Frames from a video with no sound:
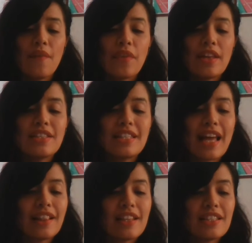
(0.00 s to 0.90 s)
and
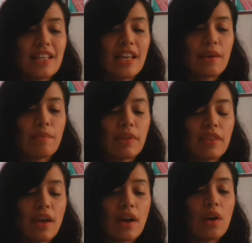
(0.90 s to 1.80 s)
sat listening, but
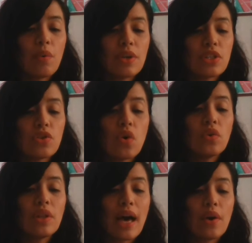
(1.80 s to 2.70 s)
there was no
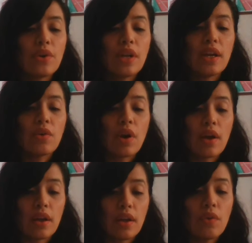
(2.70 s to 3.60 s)
loud
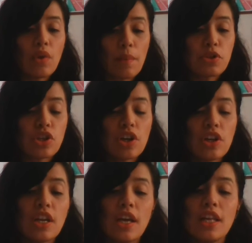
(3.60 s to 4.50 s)

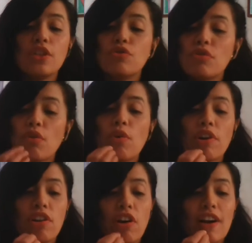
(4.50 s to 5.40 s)
eruption into the
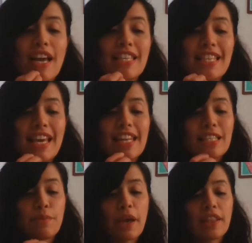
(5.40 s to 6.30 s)
courtyard as he had
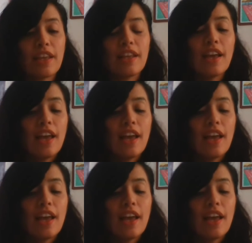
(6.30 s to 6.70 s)
expected,